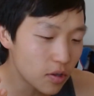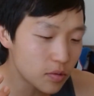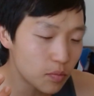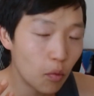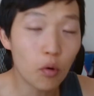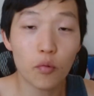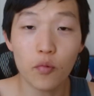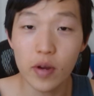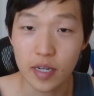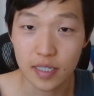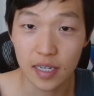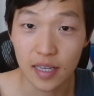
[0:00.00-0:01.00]
more
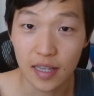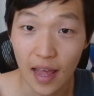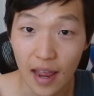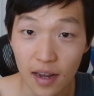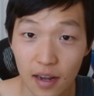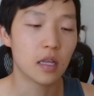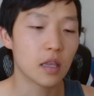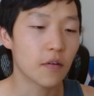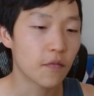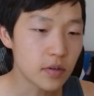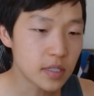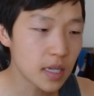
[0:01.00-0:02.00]
risk in that. The
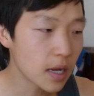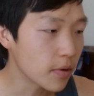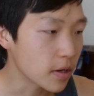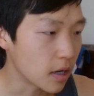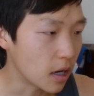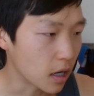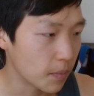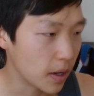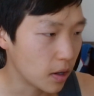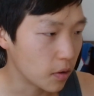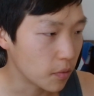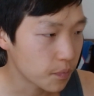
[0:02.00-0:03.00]
first thing I want to talk
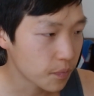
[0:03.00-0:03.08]
about